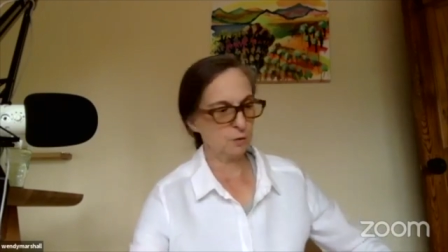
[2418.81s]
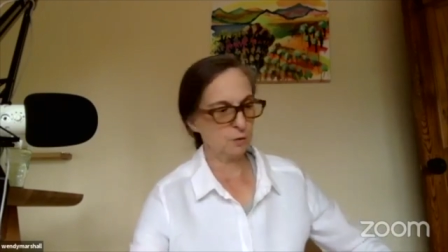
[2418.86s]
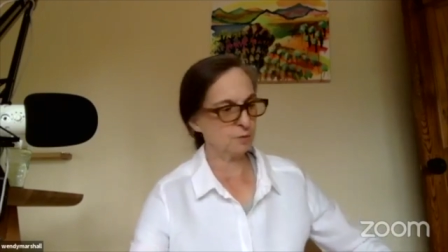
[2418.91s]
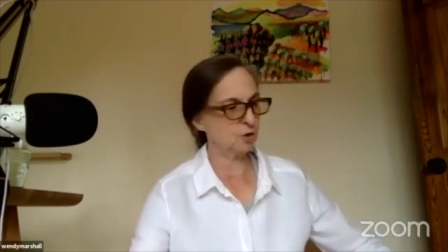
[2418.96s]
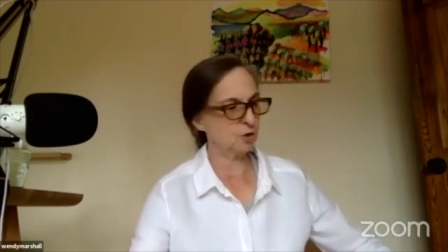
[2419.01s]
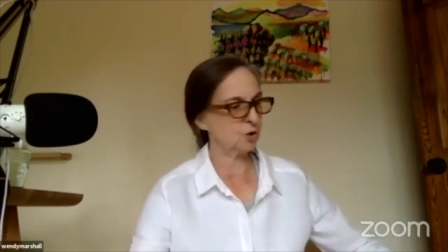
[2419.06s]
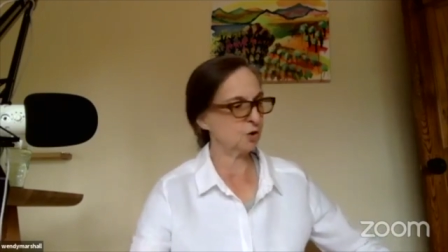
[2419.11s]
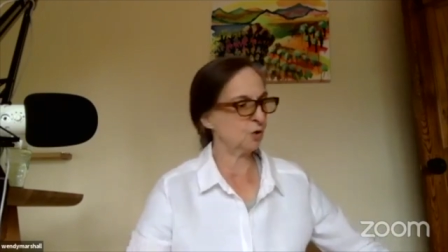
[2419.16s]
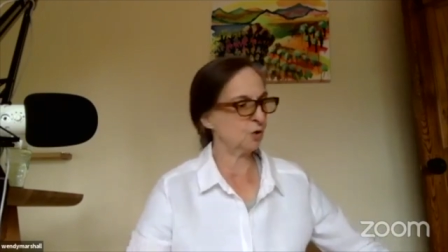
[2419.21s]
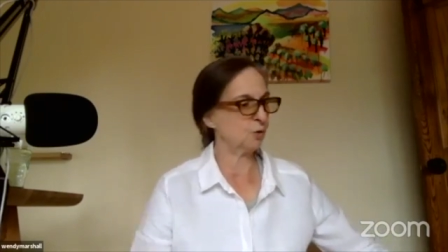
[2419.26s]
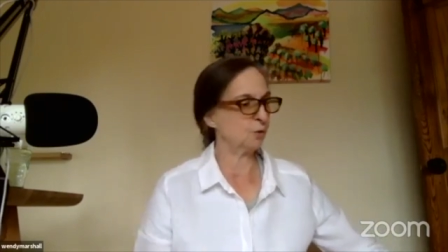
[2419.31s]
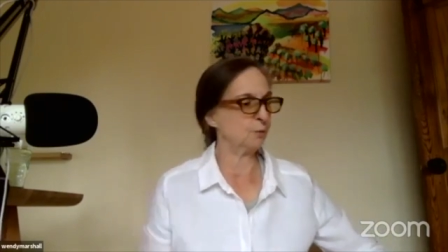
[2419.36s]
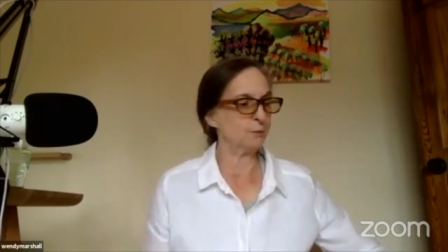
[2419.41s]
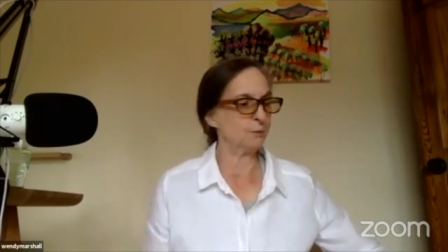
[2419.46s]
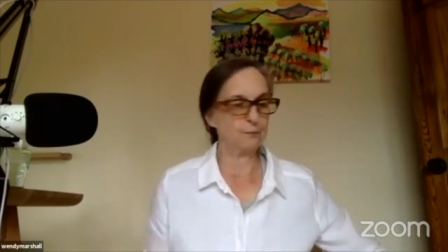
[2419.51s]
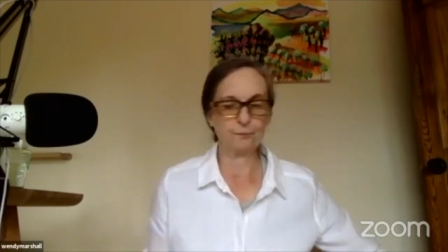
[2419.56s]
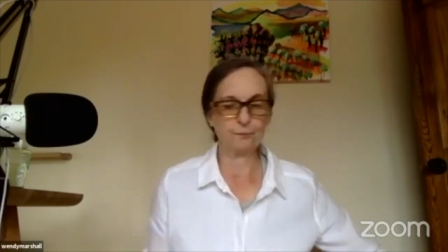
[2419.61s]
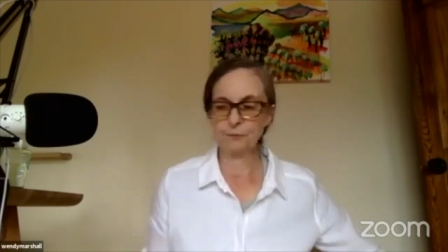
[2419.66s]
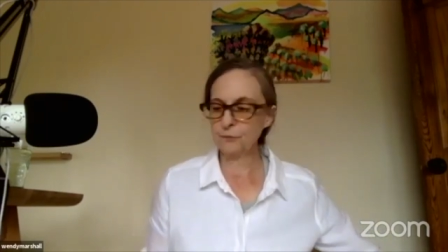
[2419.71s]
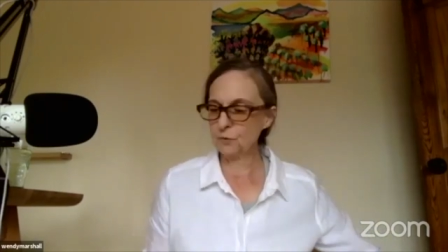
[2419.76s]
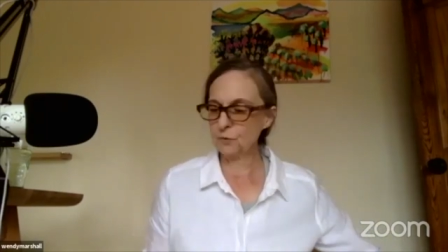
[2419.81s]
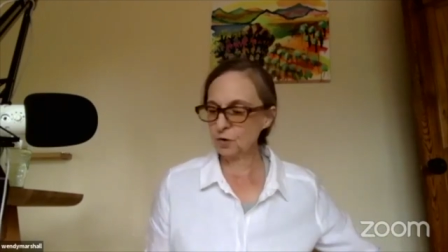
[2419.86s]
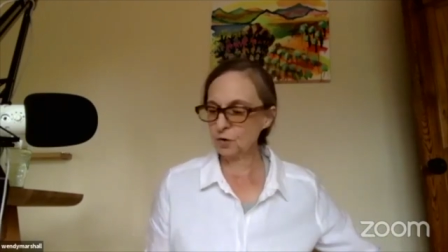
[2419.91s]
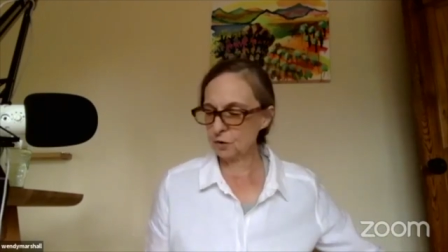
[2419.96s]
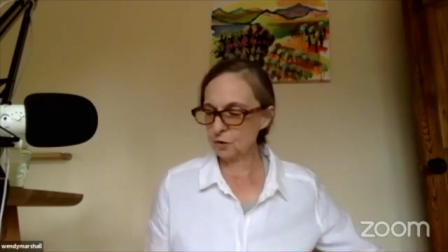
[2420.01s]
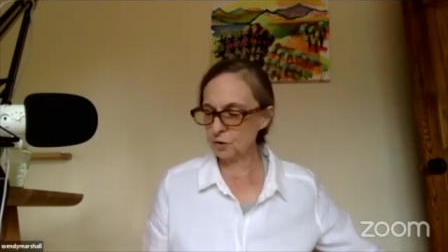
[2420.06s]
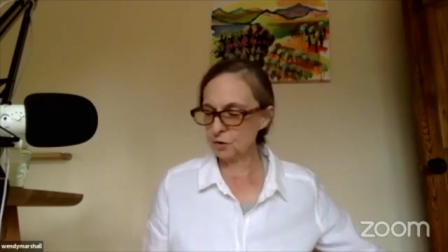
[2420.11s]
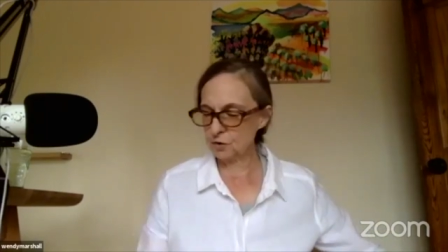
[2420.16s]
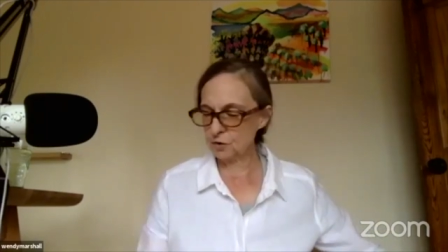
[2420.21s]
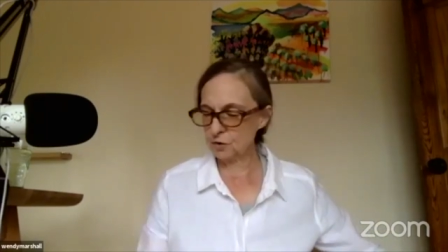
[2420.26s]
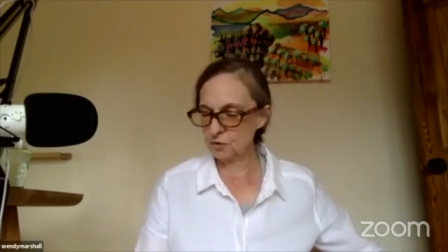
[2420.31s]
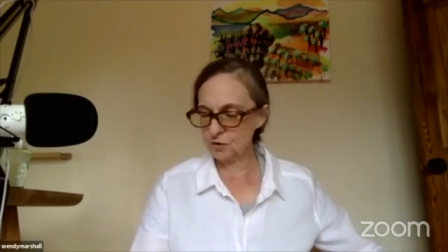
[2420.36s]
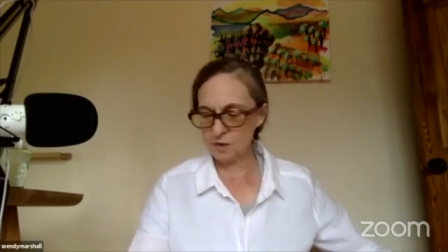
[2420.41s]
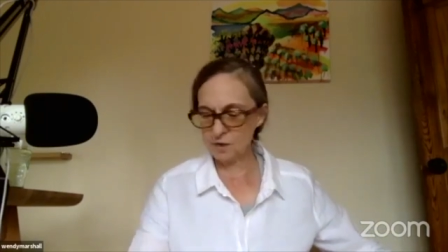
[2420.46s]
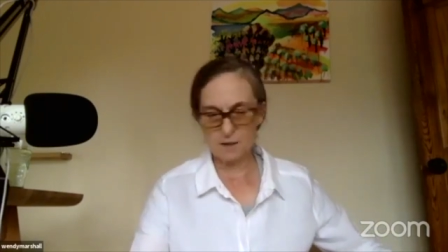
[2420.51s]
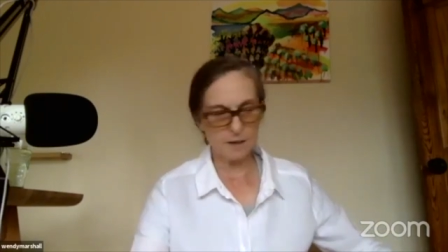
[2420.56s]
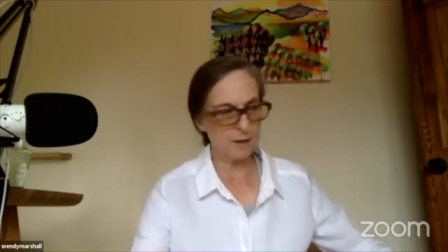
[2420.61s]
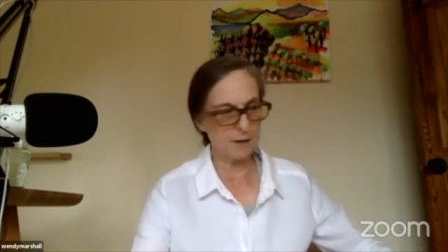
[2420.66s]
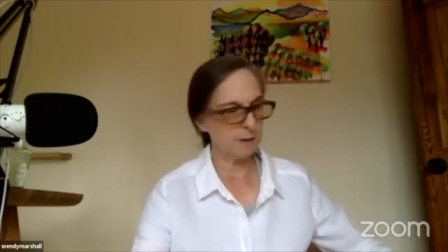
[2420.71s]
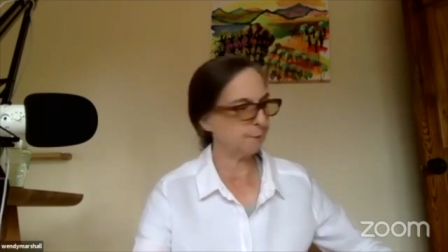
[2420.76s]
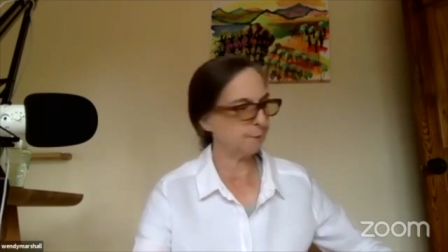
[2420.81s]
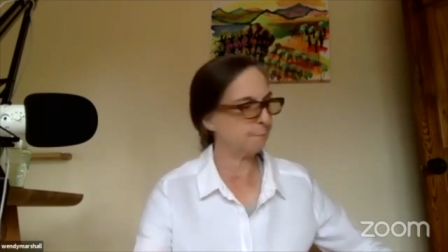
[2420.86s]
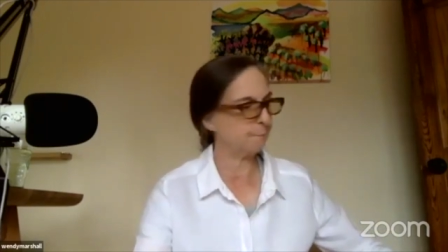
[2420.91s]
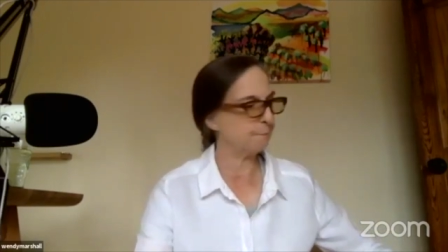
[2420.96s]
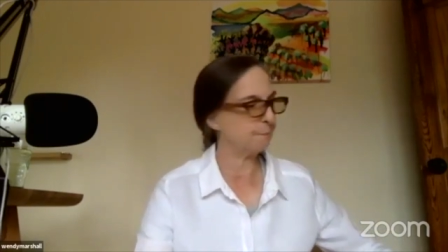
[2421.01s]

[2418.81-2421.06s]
two we're going to do today